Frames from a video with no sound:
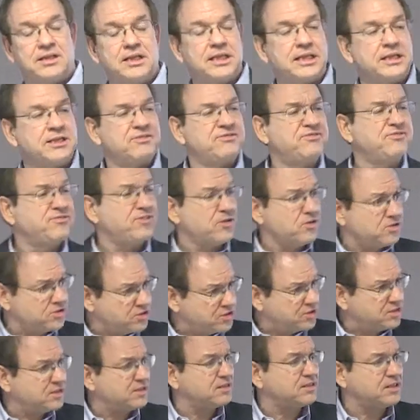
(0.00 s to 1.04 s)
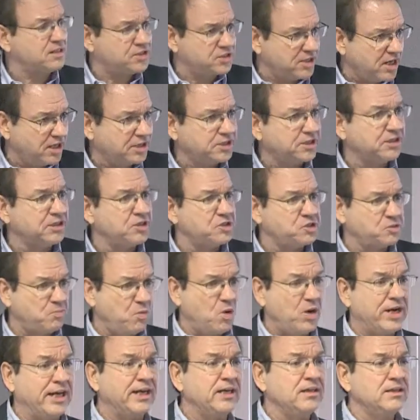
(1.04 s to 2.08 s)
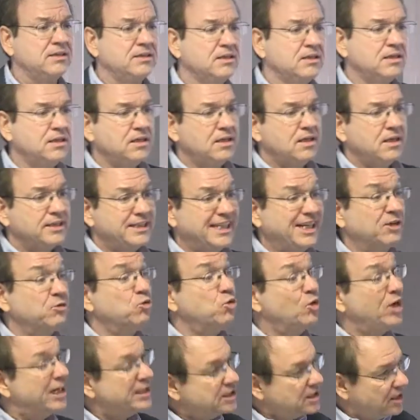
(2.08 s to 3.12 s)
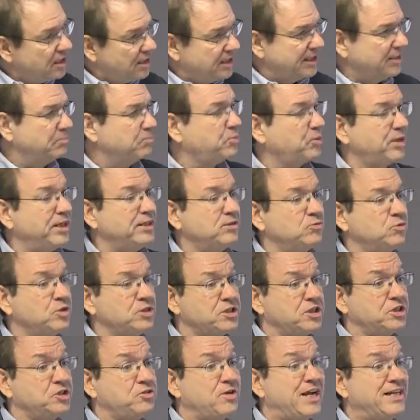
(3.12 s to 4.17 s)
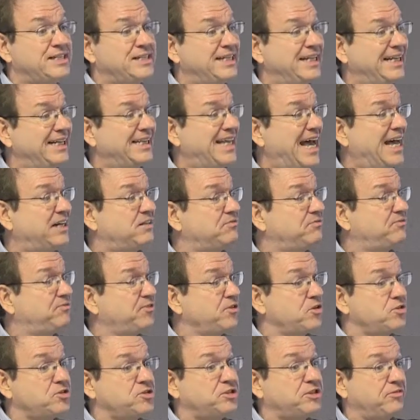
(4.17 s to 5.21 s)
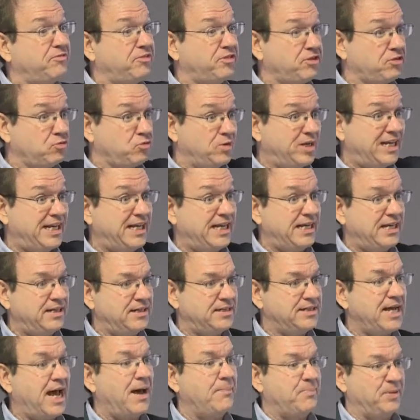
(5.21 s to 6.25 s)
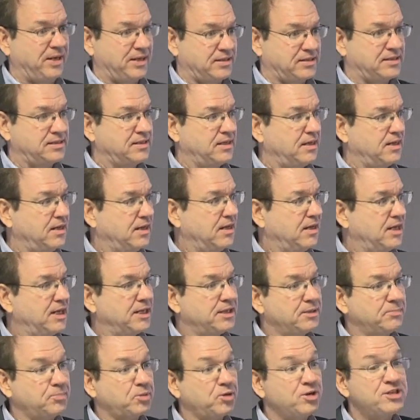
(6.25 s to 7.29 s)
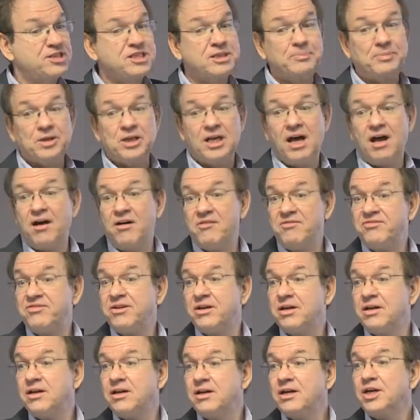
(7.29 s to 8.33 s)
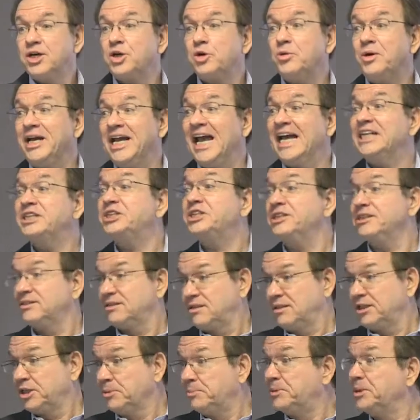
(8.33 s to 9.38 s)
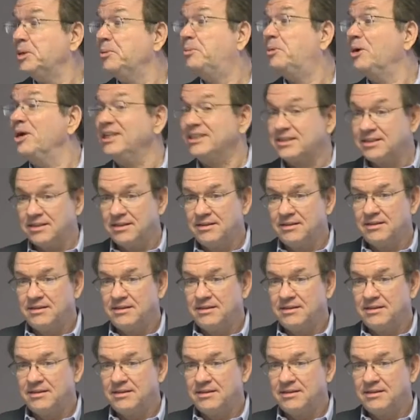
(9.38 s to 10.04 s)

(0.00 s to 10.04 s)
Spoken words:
The first discussion this morning, the original imprint, was addressing that first of three topics. The principle of creation, the blueprint.